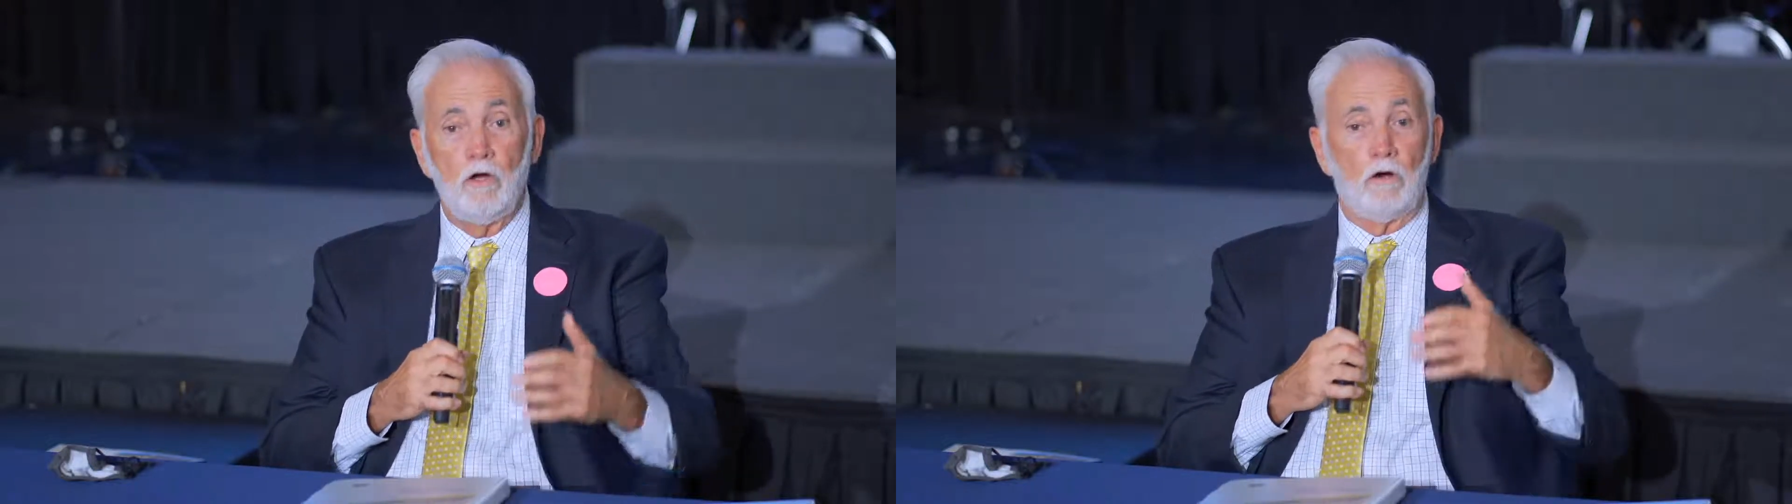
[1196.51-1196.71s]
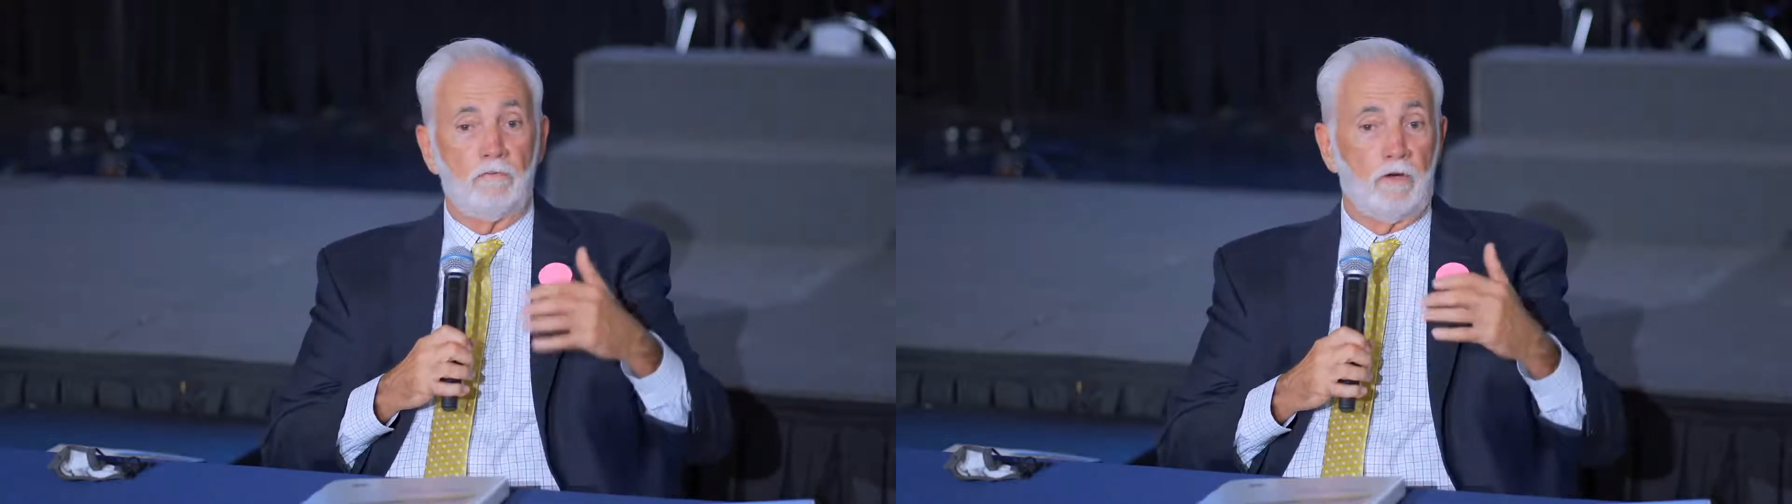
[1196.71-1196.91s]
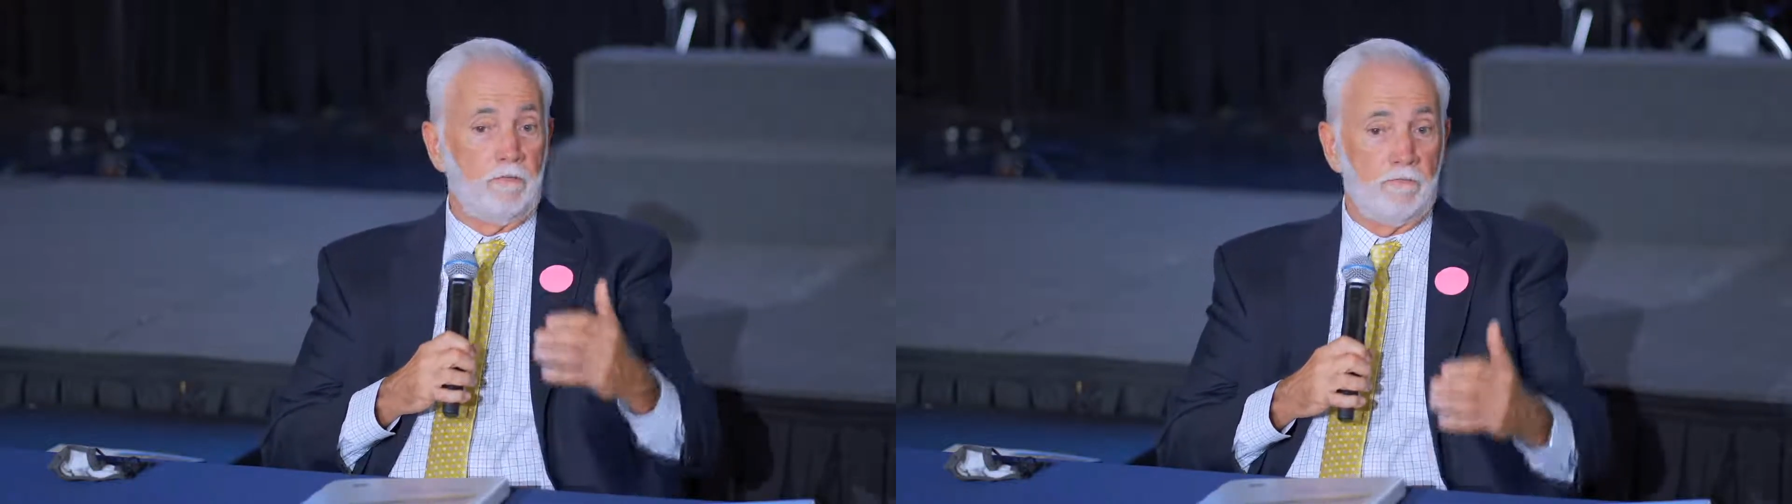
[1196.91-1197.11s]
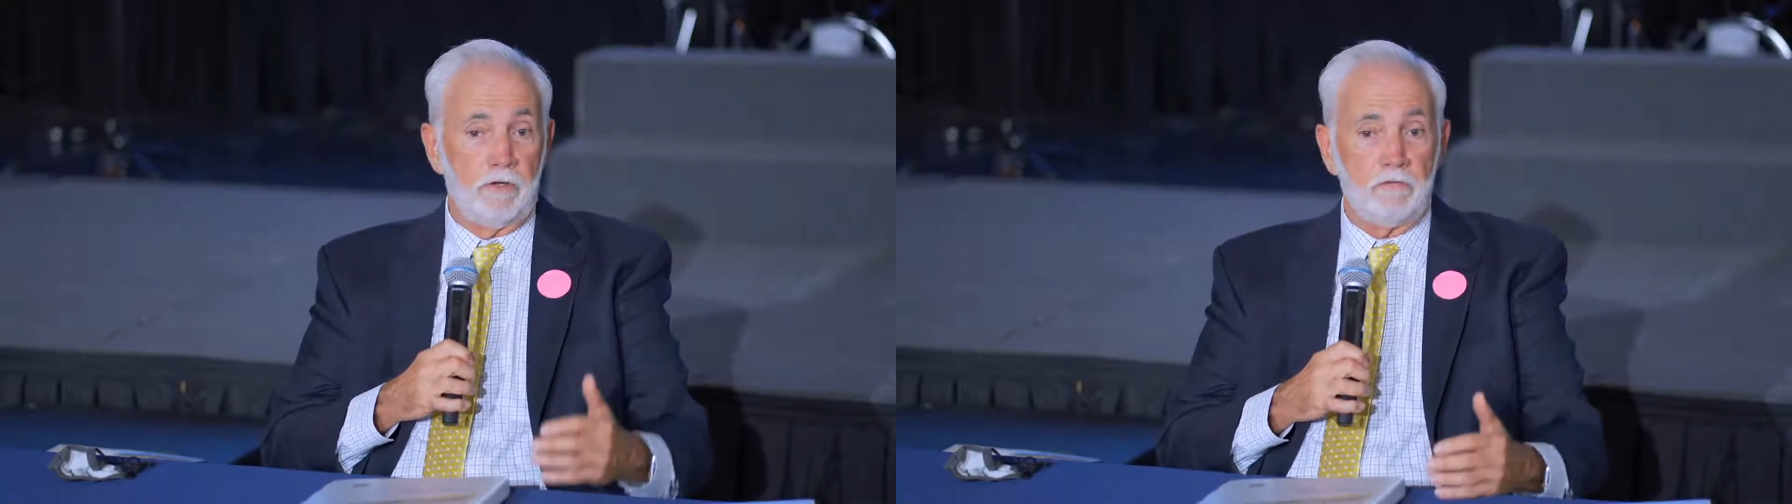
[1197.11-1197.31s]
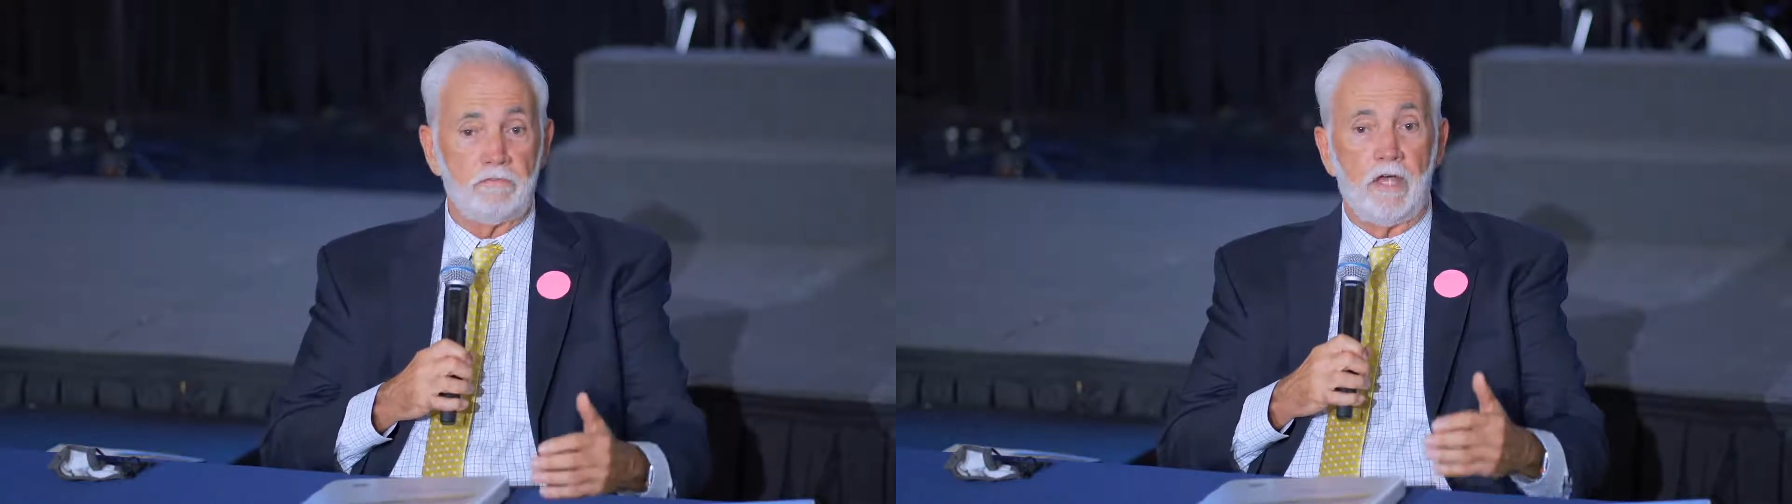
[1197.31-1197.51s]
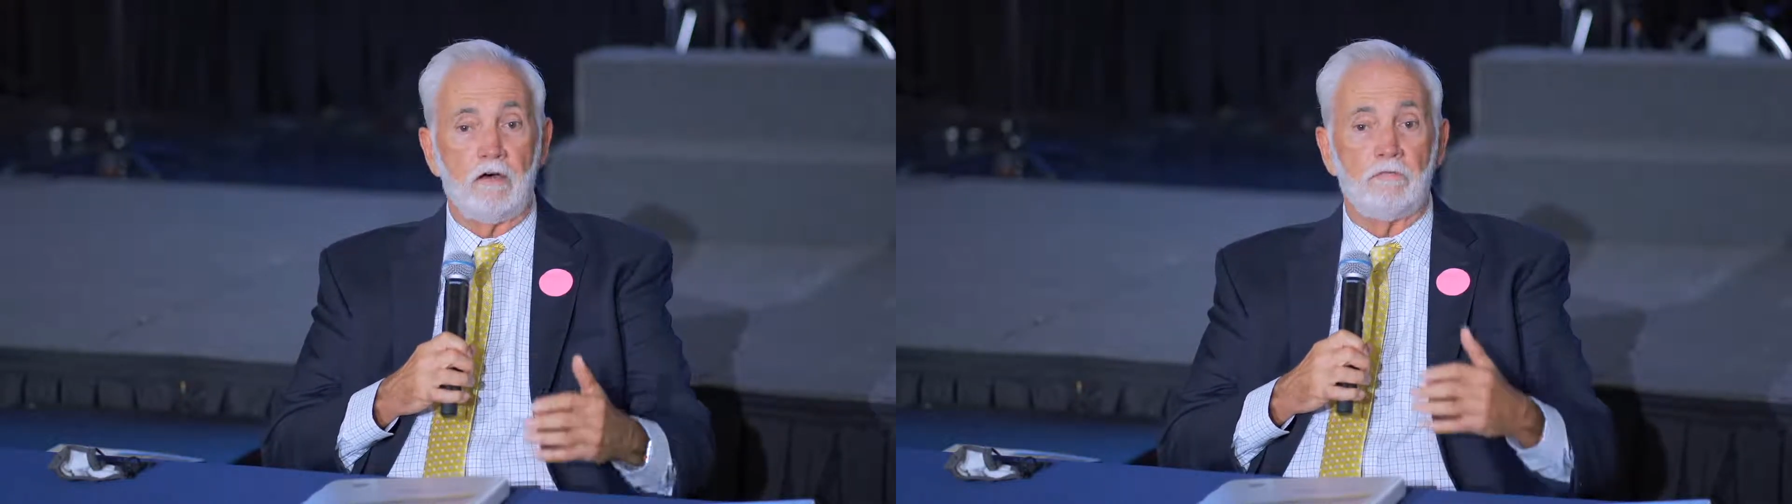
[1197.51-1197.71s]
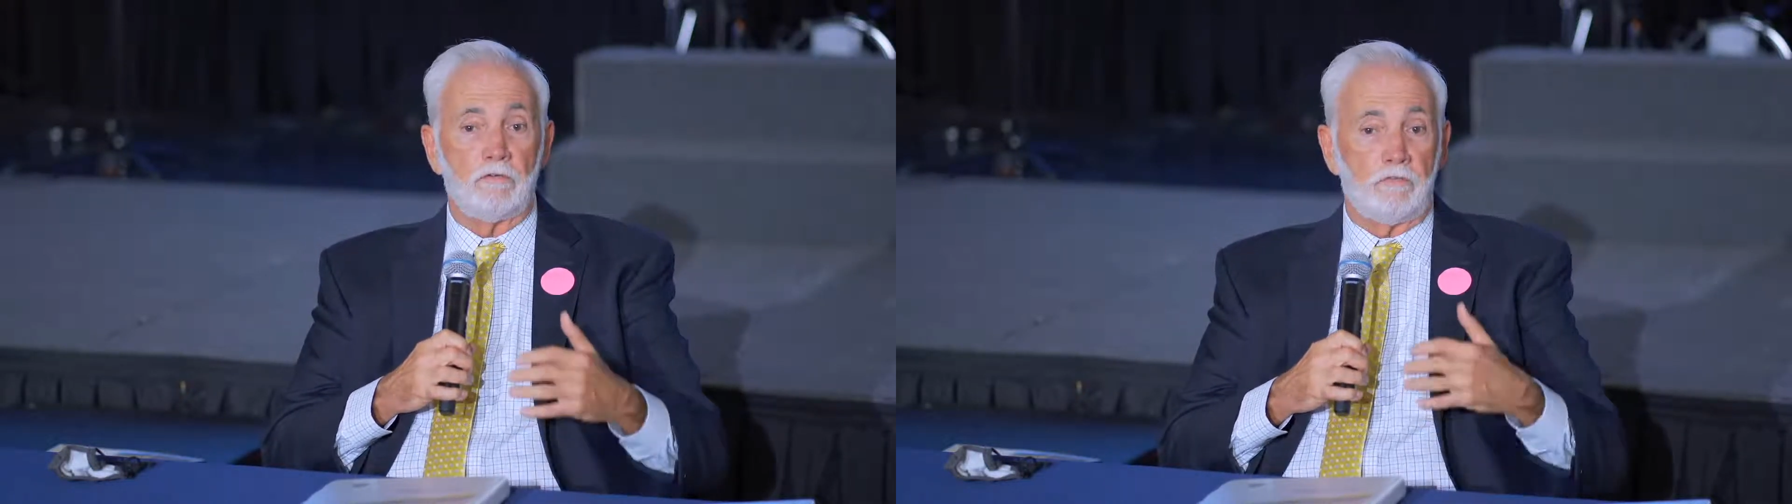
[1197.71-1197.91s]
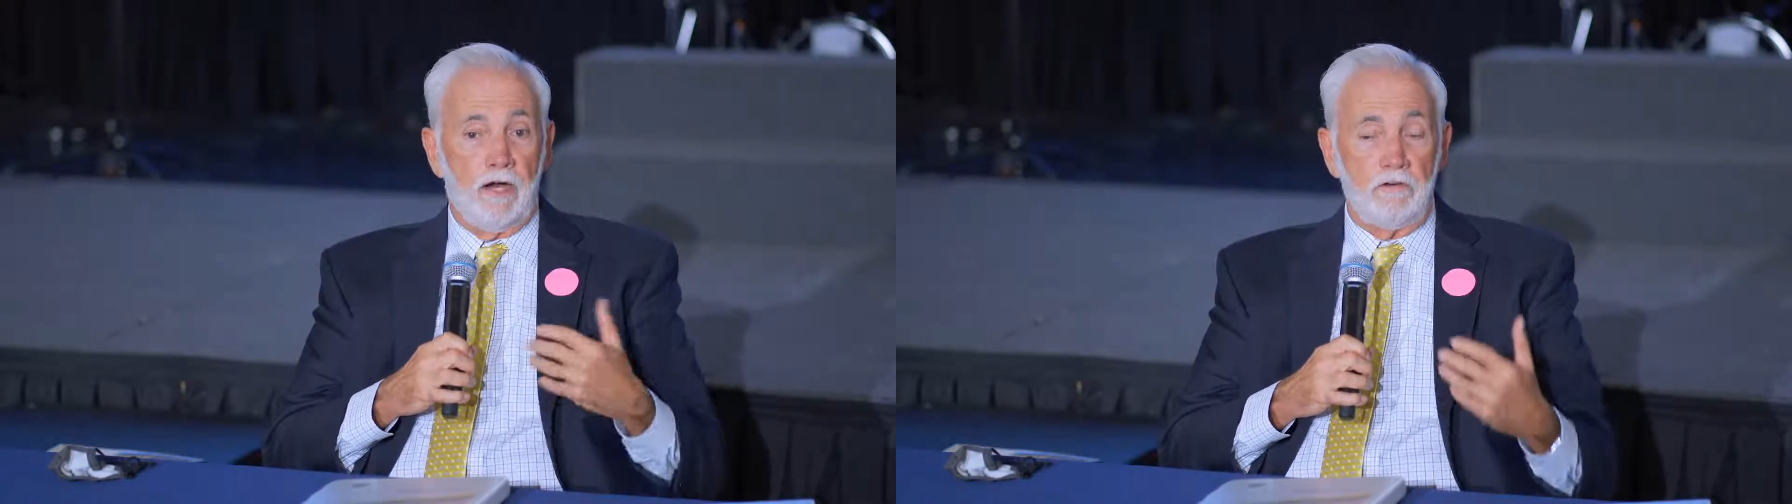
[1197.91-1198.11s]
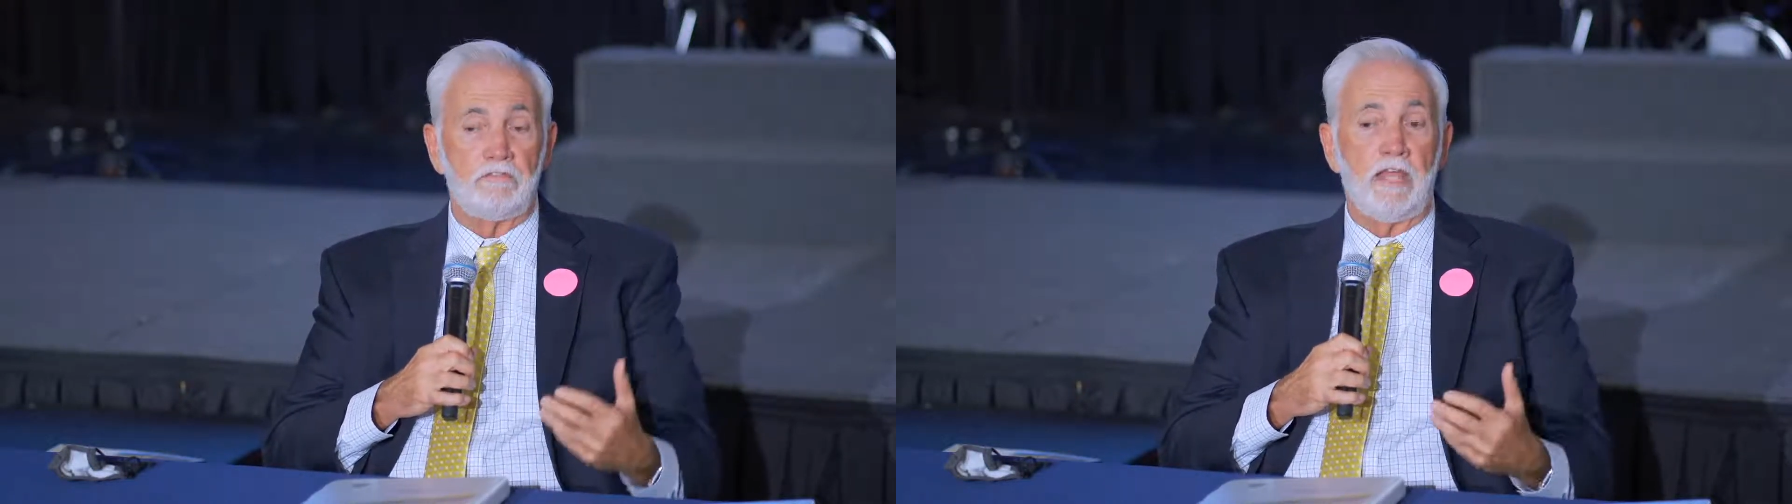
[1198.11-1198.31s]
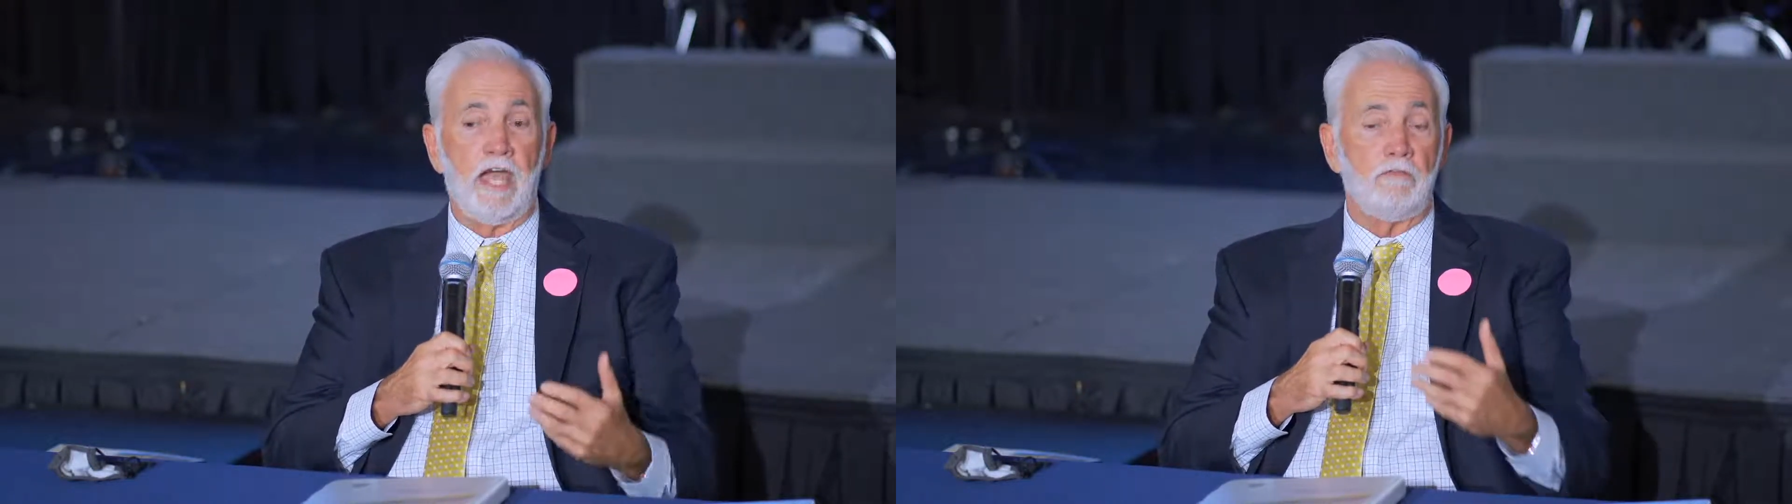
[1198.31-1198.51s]
or even for yourself, or for our
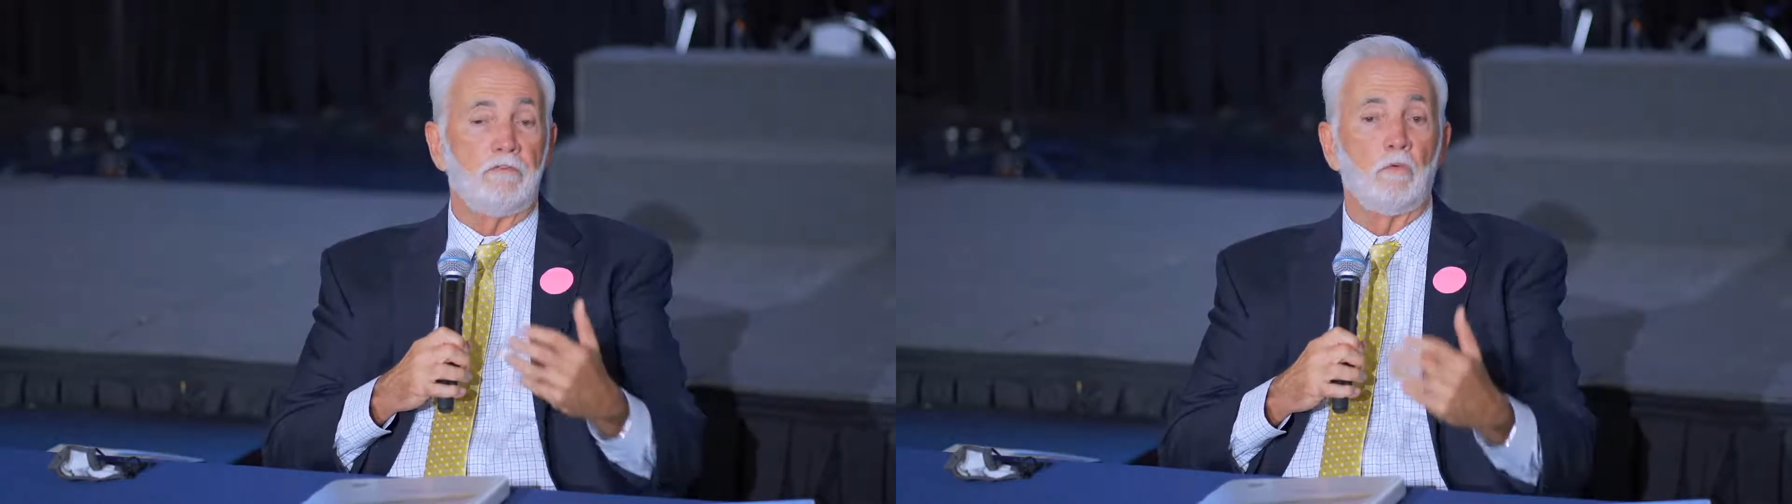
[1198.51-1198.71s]
staff,